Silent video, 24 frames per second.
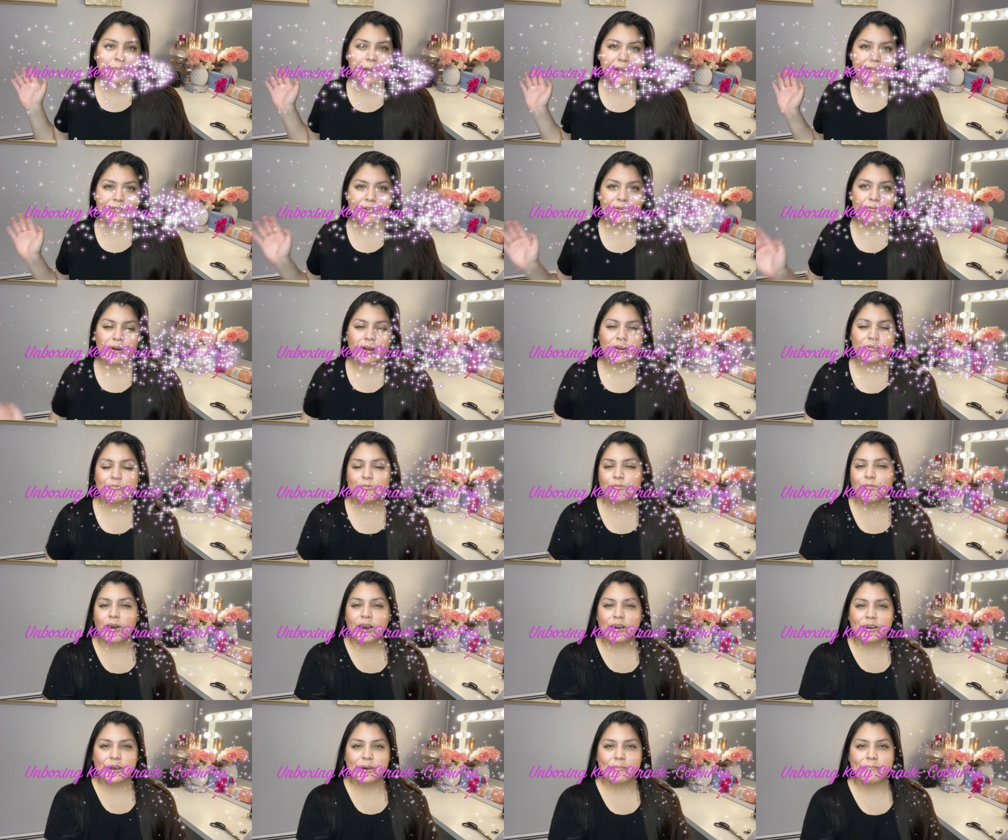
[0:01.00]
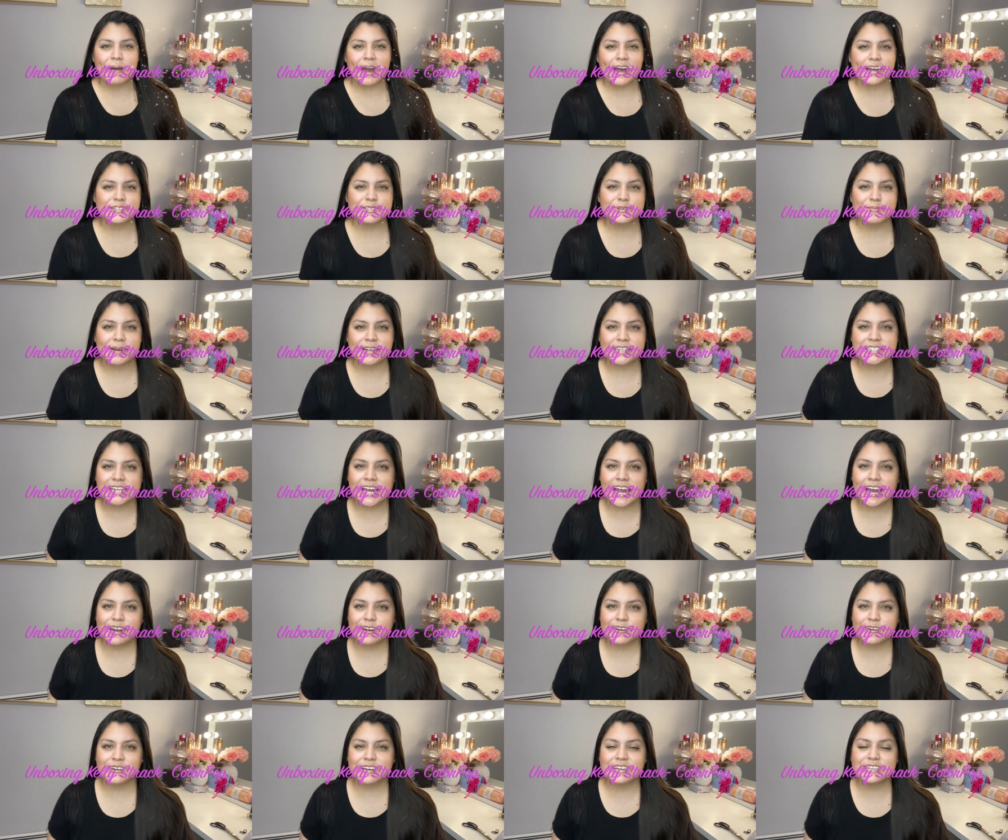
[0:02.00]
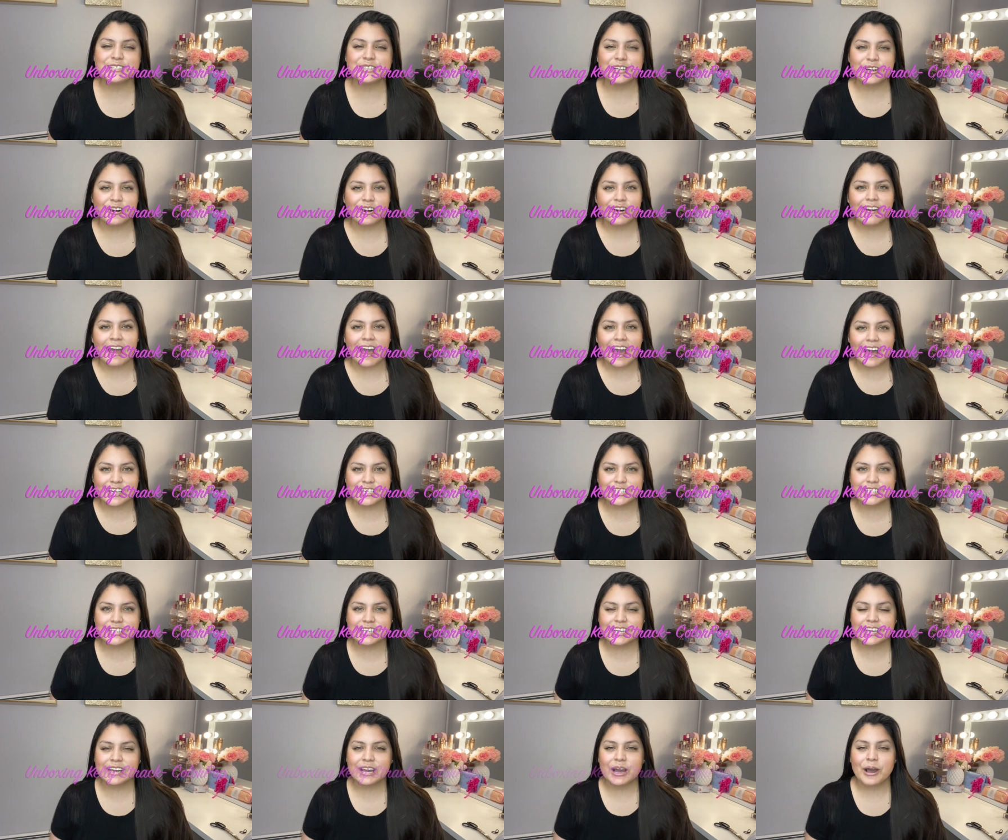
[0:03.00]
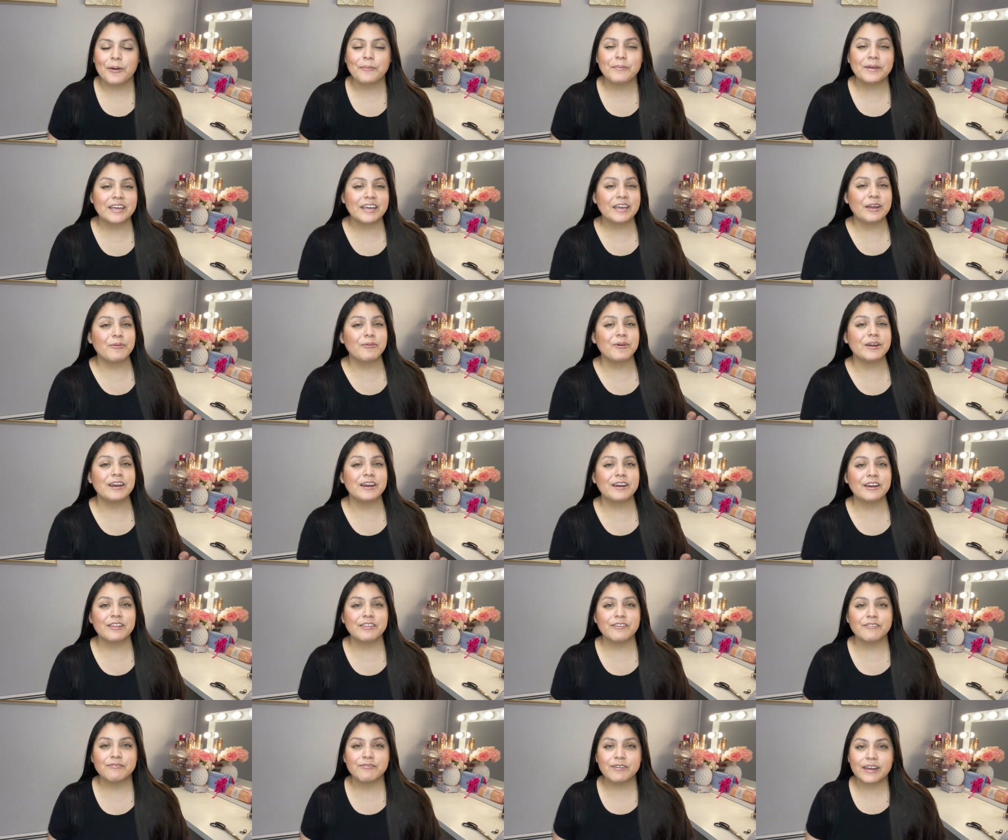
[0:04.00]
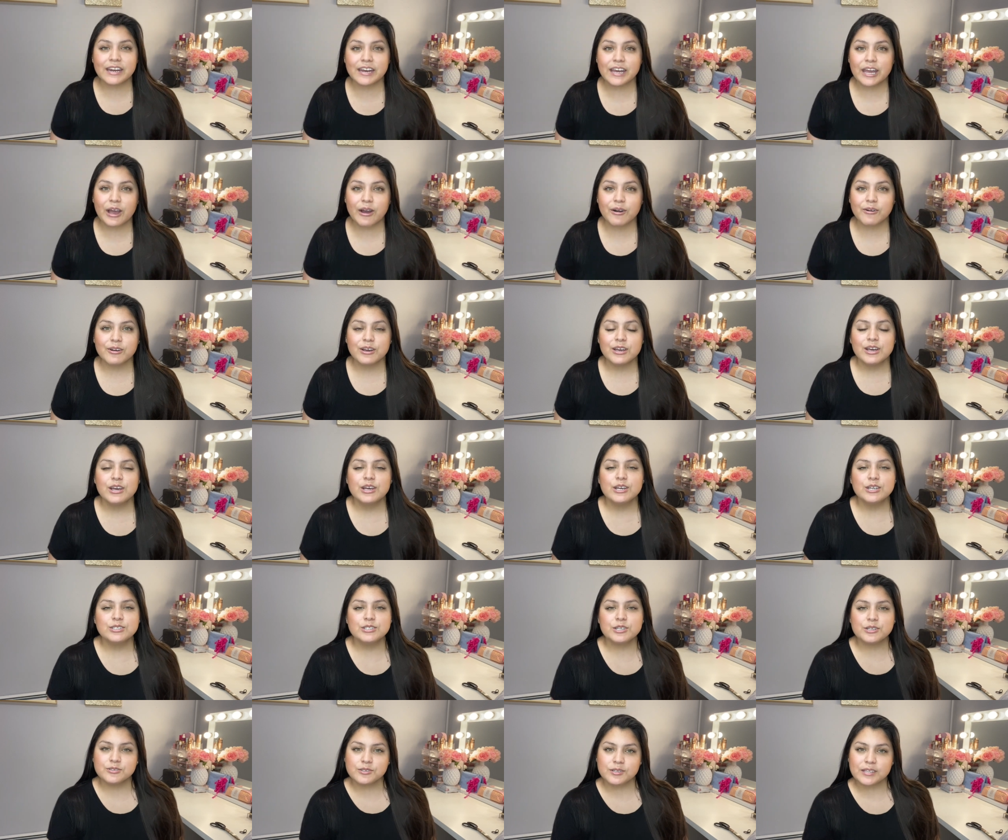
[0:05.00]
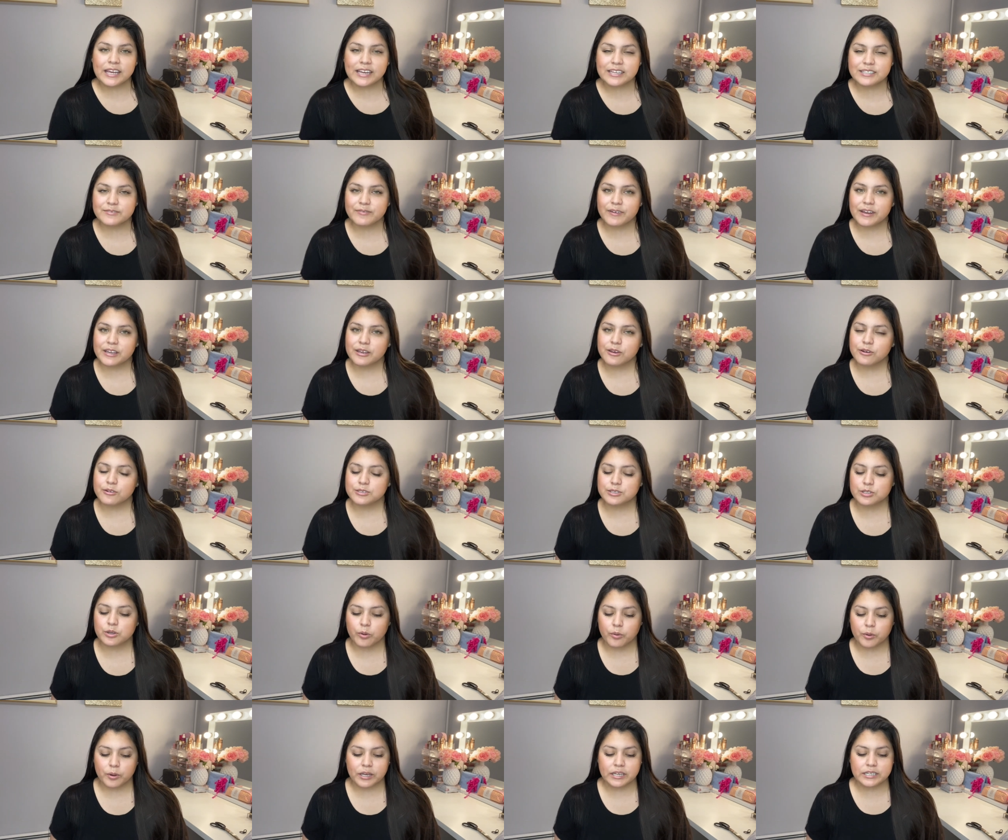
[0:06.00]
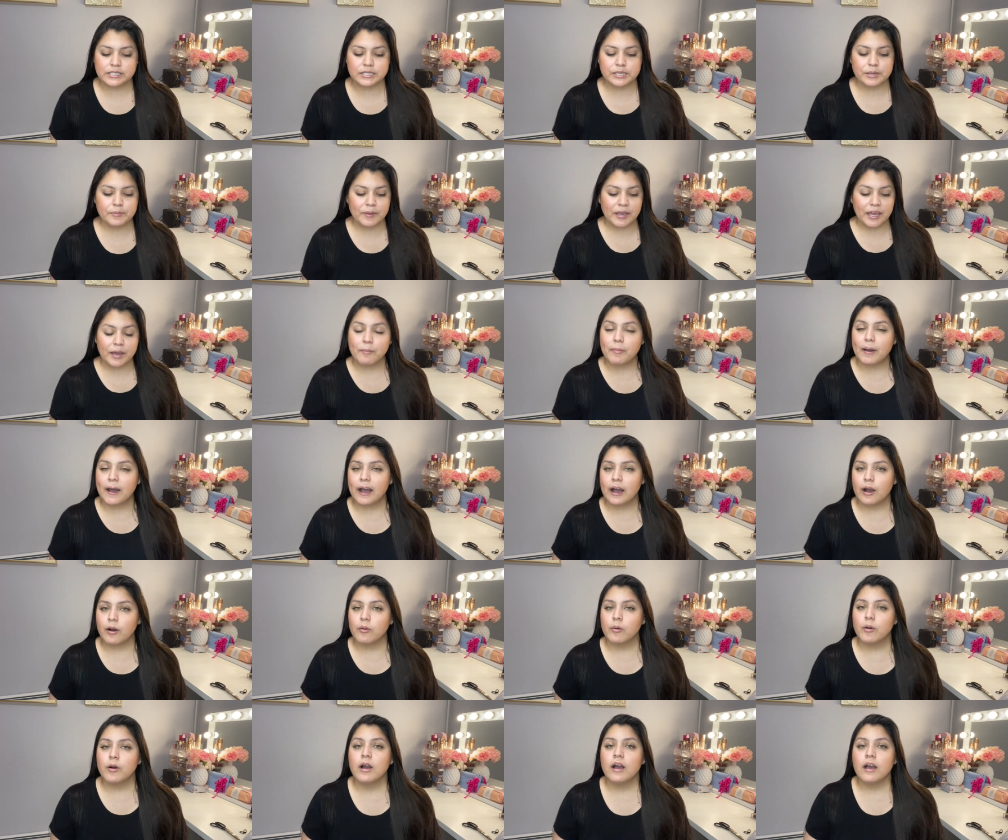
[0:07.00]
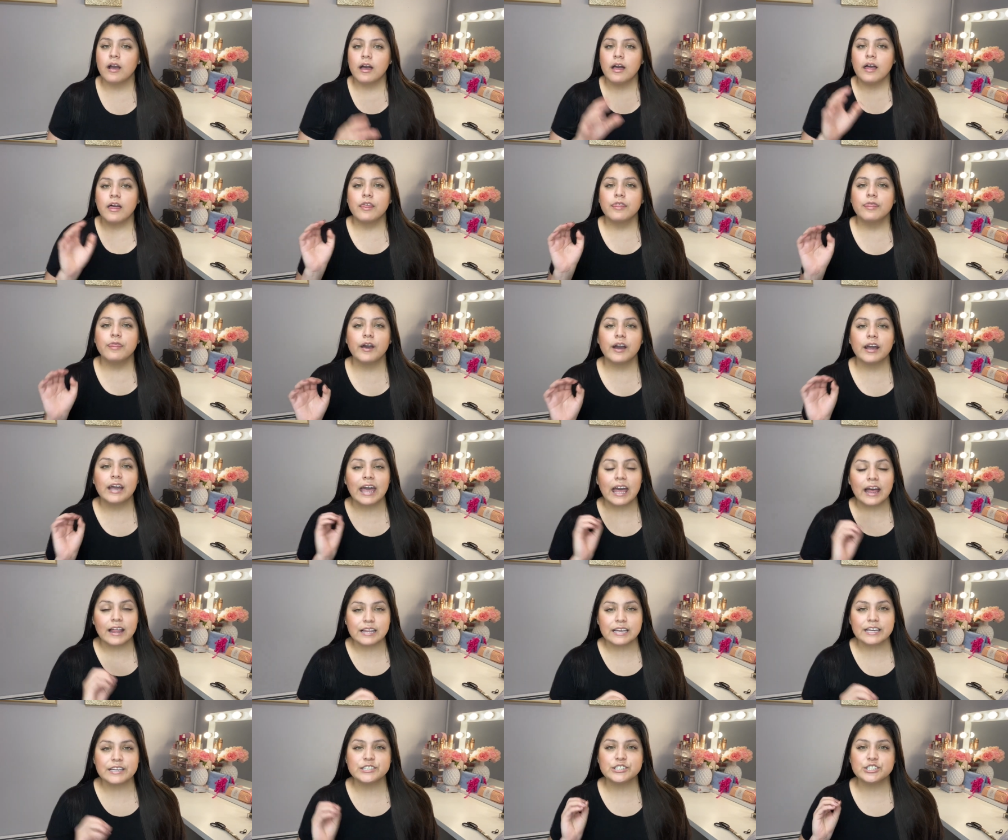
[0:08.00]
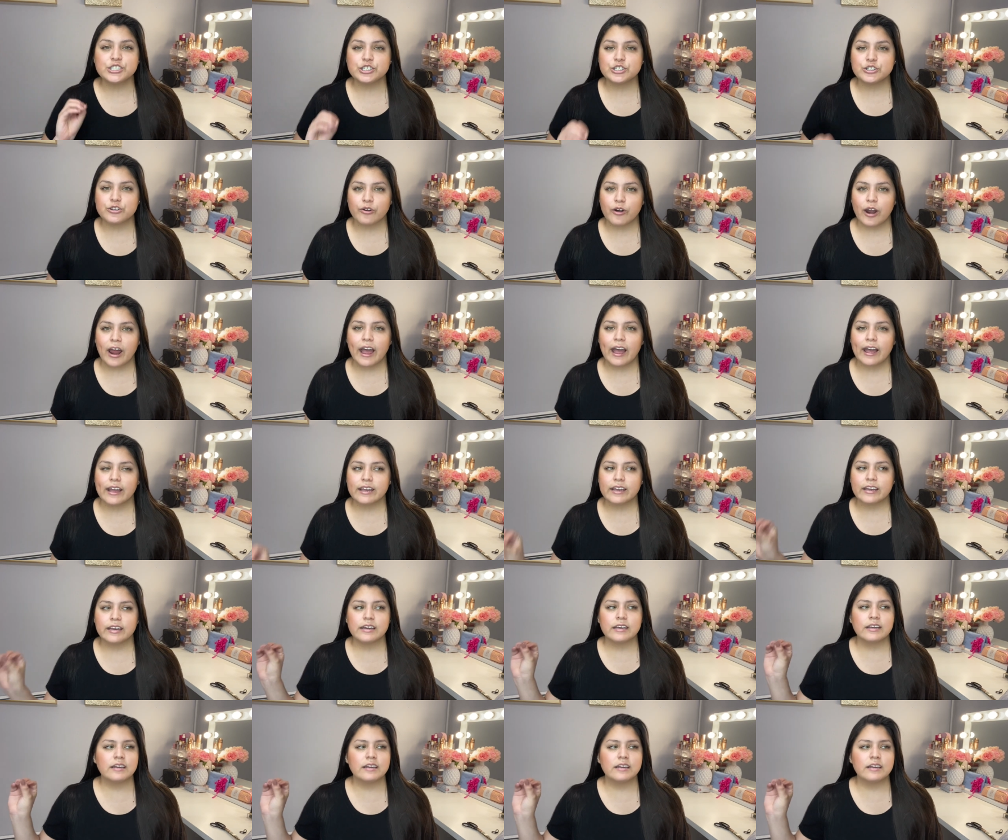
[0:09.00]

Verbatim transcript: everyone, welcome back to my channel. It's your girl Ashly coming here with another video. So today's video is going to be about the Kelly Strack